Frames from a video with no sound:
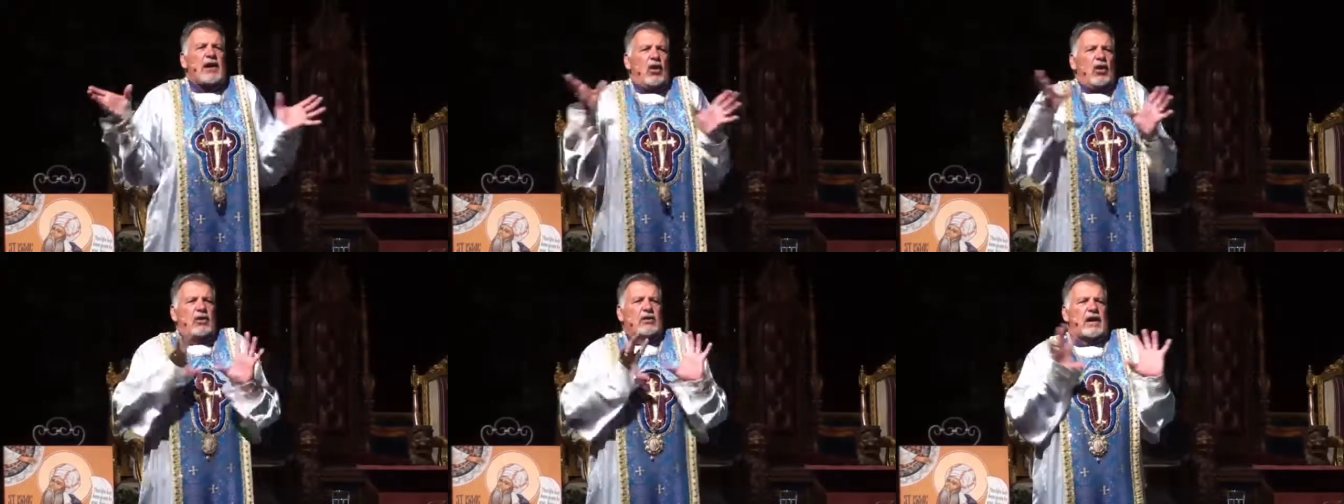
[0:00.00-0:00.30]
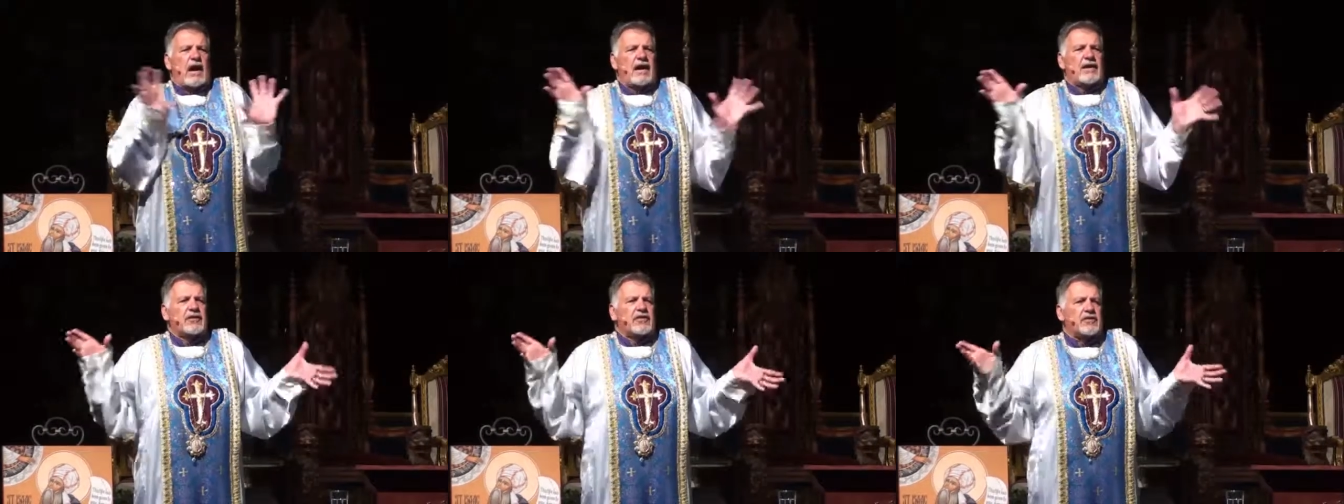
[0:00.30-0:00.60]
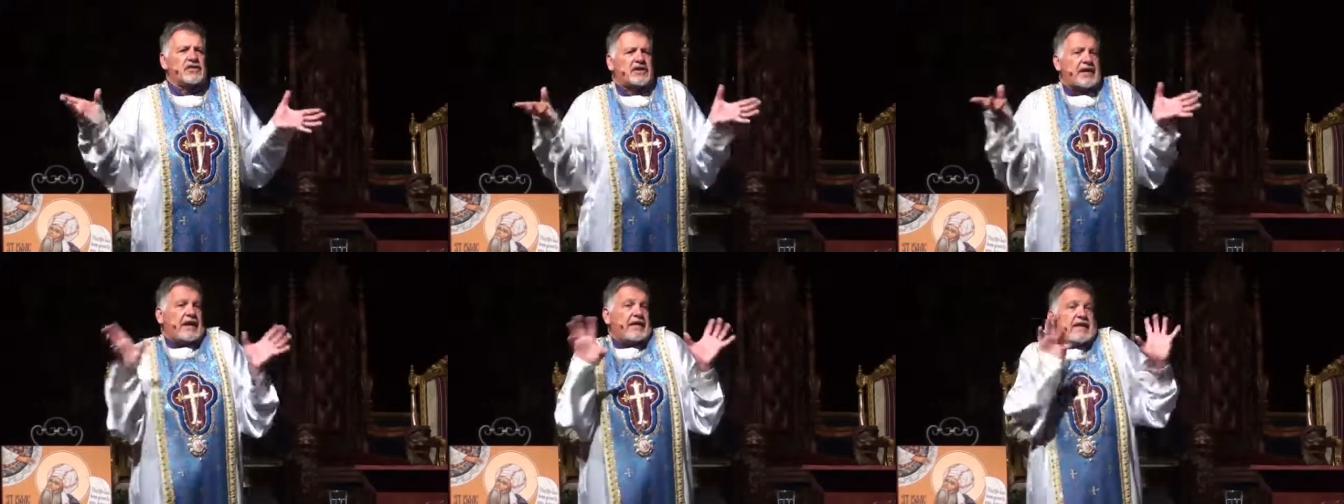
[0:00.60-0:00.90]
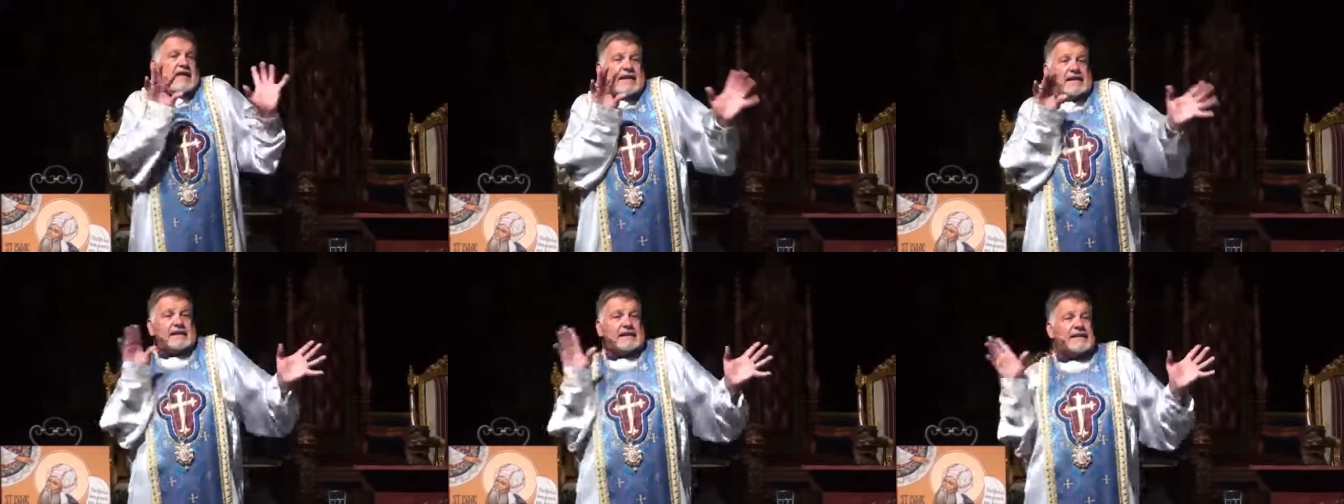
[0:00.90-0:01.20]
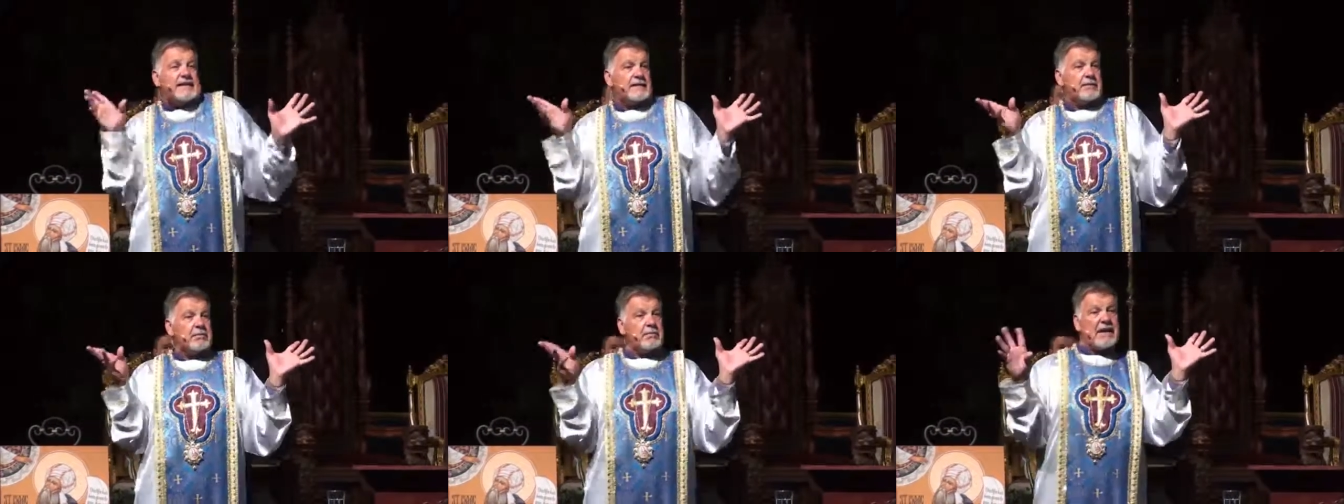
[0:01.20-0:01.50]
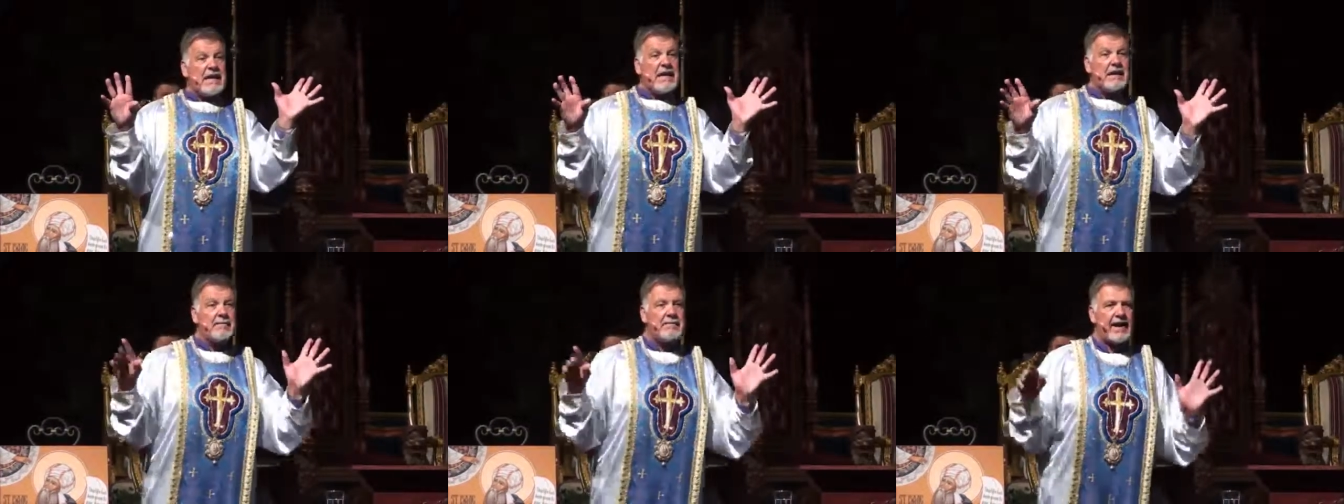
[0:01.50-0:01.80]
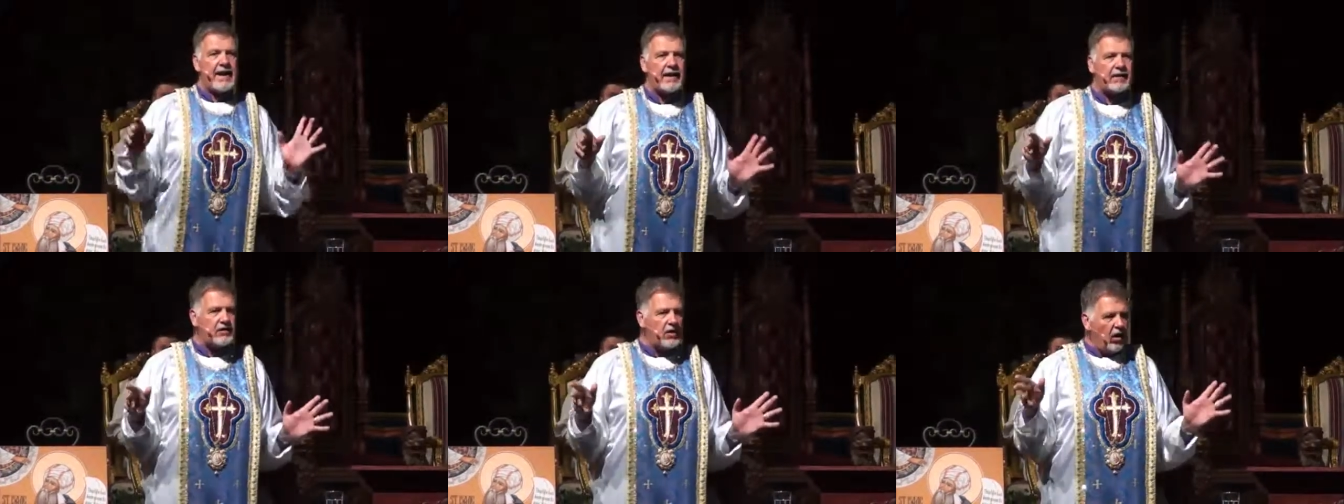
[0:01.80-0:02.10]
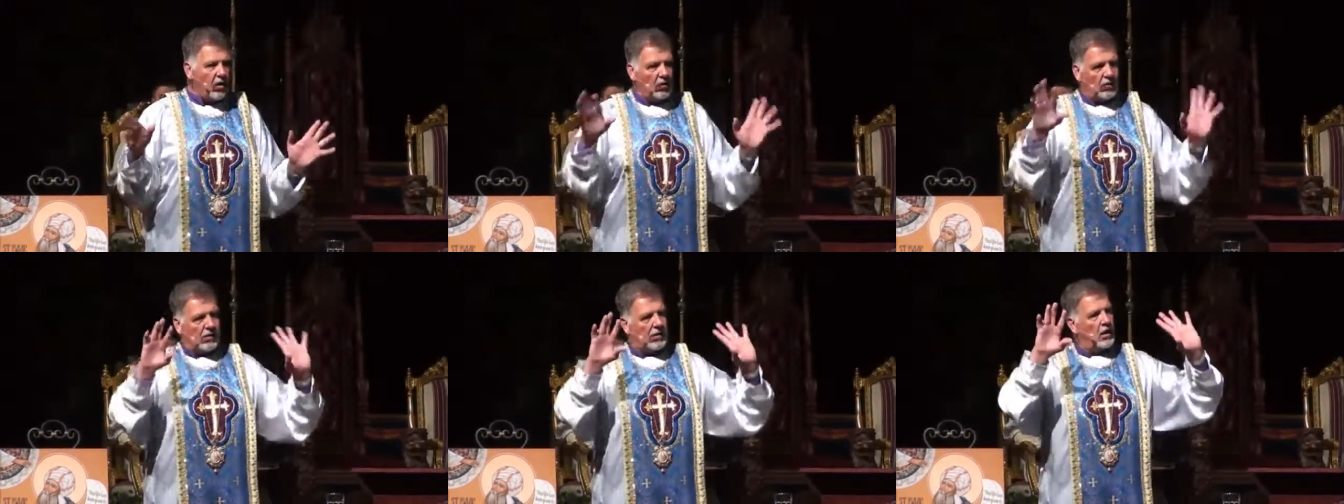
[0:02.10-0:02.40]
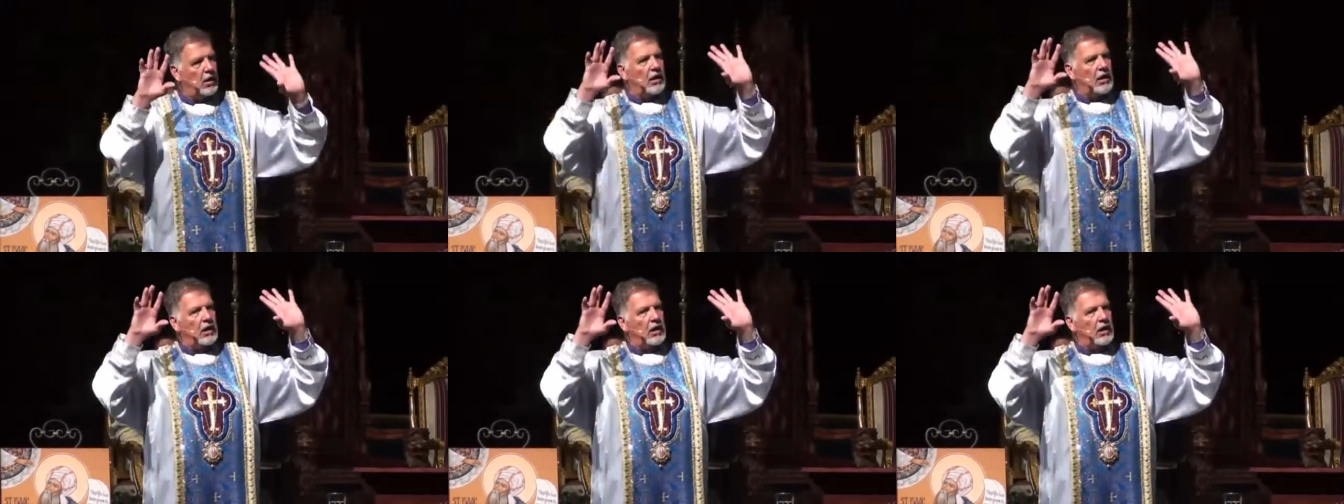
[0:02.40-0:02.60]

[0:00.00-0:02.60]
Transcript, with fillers: hold on to, say, This is me, man. No.